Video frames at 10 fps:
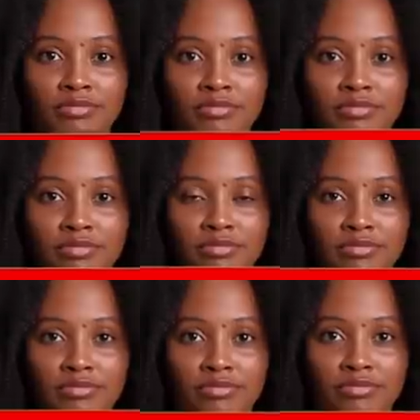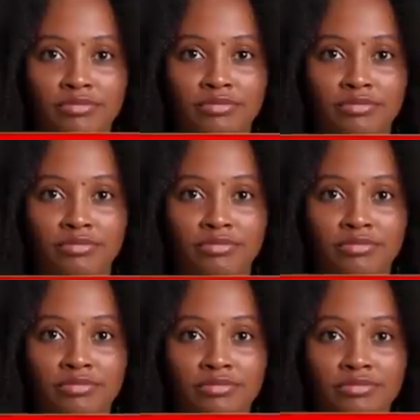
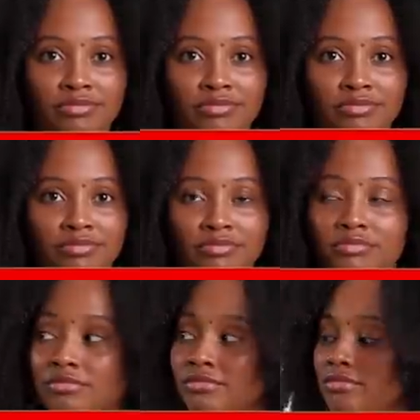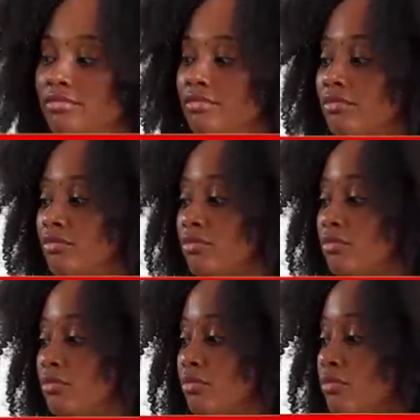
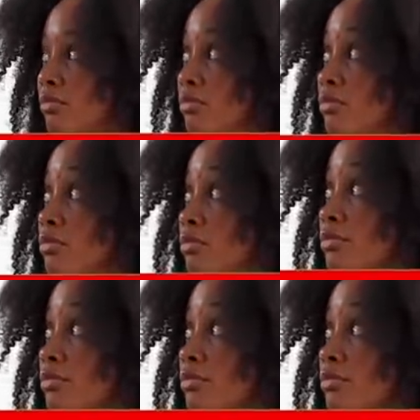(silence)